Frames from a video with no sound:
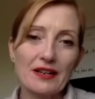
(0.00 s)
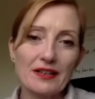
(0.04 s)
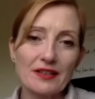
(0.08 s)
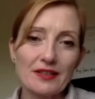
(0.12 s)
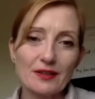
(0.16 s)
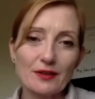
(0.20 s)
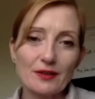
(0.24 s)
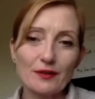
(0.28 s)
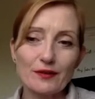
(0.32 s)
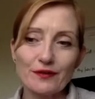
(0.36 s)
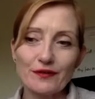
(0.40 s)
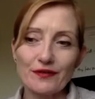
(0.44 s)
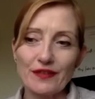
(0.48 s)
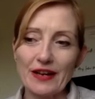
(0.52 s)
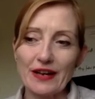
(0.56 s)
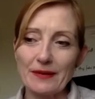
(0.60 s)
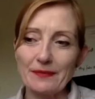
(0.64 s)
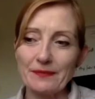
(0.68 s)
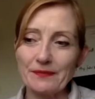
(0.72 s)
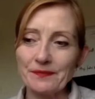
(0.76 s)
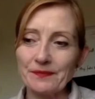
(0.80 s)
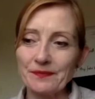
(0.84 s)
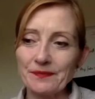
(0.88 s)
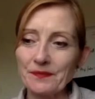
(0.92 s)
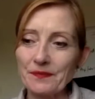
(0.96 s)
of
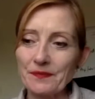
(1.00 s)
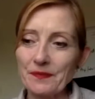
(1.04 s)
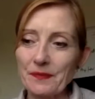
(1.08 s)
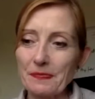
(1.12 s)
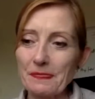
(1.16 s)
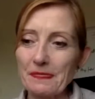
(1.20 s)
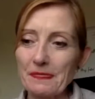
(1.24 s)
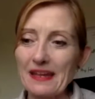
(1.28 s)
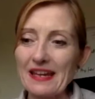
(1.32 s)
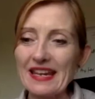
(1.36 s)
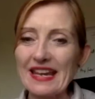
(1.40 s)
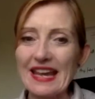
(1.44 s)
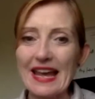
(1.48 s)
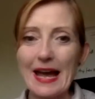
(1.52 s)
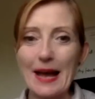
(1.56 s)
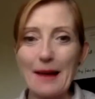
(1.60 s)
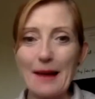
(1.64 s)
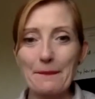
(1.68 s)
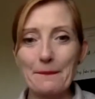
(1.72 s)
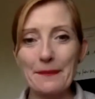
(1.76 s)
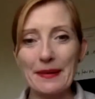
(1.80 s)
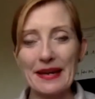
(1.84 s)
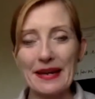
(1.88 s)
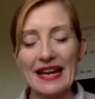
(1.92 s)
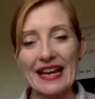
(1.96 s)

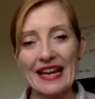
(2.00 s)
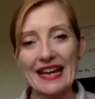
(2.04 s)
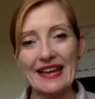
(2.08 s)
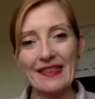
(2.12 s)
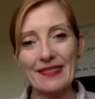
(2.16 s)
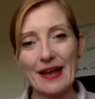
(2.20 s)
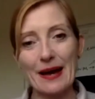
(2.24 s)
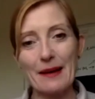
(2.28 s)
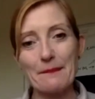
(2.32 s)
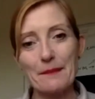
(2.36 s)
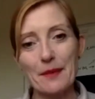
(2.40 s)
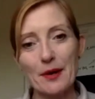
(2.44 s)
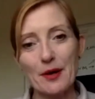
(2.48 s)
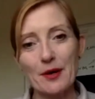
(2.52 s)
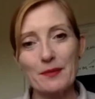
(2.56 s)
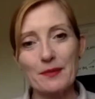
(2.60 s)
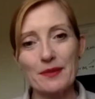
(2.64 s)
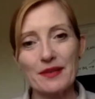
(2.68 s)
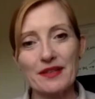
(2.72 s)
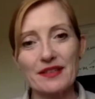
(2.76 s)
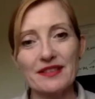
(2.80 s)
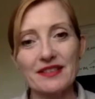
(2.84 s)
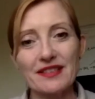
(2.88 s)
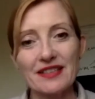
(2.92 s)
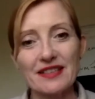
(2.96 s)
being in that
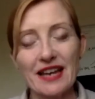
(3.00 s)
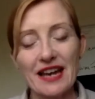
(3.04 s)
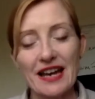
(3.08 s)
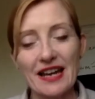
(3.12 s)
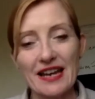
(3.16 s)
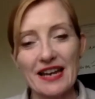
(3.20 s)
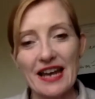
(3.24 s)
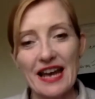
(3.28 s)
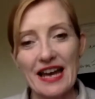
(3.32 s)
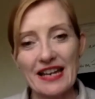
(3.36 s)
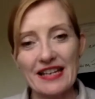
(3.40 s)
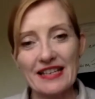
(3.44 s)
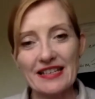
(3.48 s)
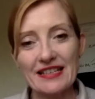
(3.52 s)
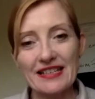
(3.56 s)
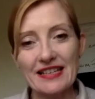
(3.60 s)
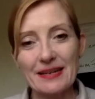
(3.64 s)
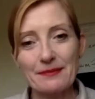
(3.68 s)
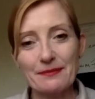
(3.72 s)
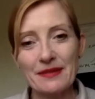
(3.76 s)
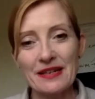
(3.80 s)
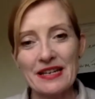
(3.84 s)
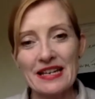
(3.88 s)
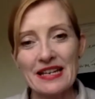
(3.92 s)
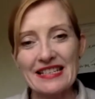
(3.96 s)
moment and
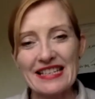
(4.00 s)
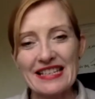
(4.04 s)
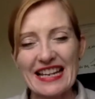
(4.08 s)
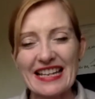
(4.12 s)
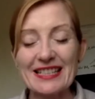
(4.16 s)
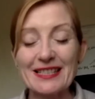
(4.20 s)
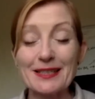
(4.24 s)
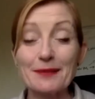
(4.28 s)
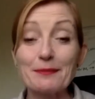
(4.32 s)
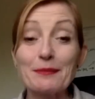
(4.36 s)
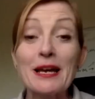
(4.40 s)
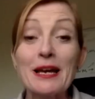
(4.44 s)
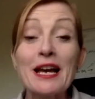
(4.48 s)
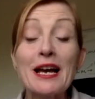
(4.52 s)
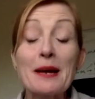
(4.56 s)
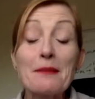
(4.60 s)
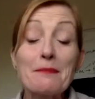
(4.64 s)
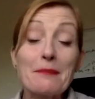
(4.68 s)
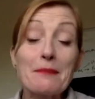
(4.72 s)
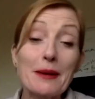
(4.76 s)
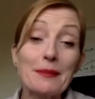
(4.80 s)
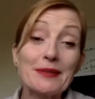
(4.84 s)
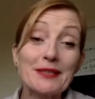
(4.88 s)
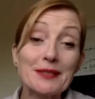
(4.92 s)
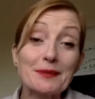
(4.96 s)
taking
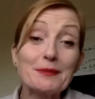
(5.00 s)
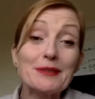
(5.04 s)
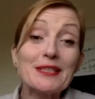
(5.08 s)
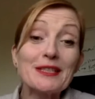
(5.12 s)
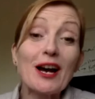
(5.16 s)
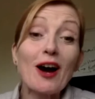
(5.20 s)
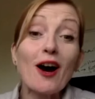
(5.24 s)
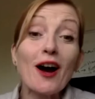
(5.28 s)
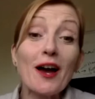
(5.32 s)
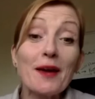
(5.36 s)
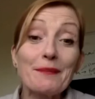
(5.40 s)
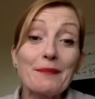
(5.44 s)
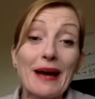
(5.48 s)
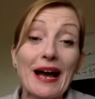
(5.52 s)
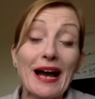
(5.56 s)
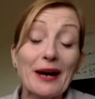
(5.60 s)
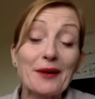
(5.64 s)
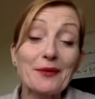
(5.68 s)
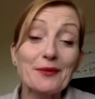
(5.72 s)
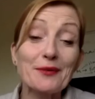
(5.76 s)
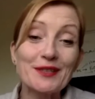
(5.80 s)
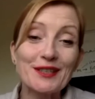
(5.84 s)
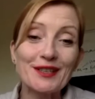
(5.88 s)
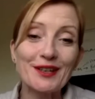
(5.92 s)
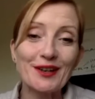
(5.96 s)
some time
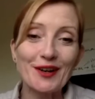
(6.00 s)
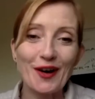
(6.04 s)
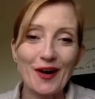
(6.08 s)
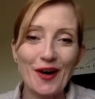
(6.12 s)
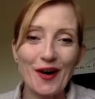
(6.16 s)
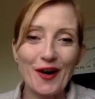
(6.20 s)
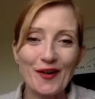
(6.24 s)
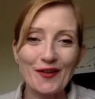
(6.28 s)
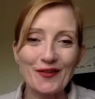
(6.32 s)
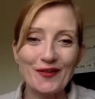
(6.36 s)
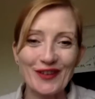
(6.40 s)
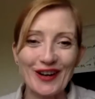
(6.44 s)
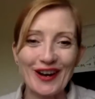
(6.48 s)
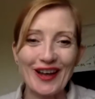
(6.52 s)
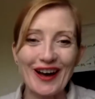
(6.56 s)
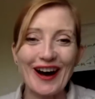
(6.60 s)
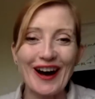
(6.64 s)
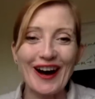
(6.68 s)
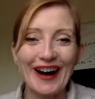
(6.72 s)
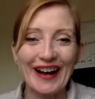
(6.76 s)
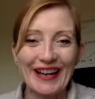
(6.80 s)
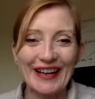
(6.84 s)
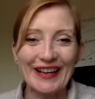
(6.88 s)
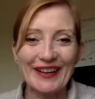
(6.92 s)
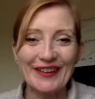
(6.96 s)
out of life
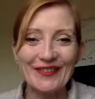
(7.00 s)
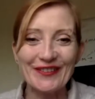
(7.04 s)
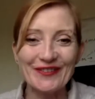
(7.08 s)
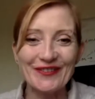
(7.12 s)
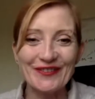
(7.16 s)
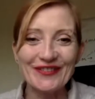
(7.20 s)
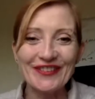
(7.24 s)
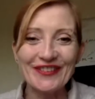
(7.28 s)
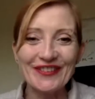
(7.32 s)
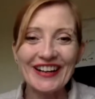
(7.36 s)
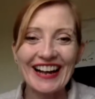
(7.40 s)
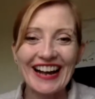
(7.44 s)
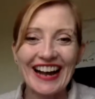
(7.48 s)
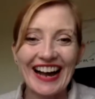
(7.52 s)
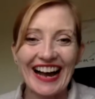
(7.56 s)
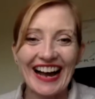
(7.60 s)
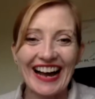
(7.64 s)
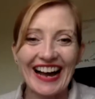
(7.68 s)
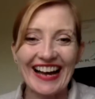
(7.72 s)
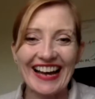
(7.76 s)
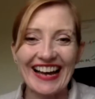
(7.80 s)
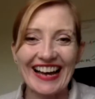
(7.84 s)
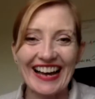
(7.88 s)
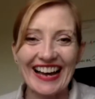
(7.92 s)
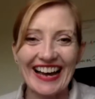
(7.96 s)
and
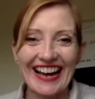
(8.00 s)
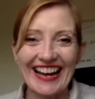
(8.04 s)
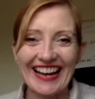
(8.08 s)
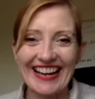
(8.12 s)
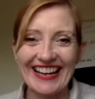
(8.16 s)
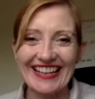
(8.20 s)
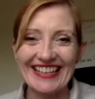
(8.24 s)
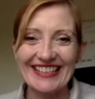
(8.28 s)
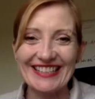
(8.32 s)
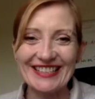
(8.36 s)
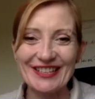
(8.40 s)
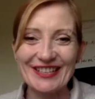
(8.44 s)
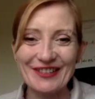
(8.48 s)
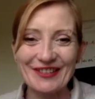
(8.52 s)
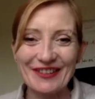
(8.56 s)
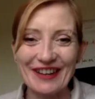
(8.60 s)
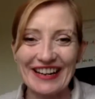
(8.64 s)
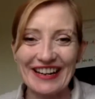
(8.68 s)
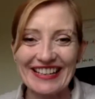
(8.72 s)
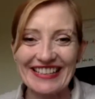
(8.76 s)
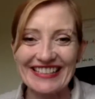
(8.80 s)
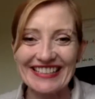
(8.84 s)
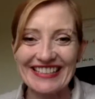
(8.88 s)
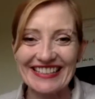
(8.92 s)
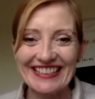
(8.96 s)
its
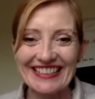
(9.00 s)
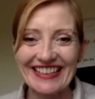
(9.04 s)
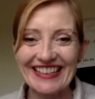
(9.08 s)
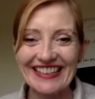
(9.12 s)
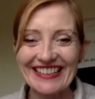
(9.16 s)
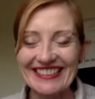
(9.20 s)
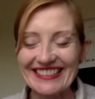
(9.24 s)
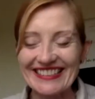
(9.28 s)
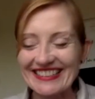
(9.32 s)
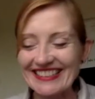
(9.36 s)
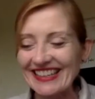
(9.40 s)
craziness.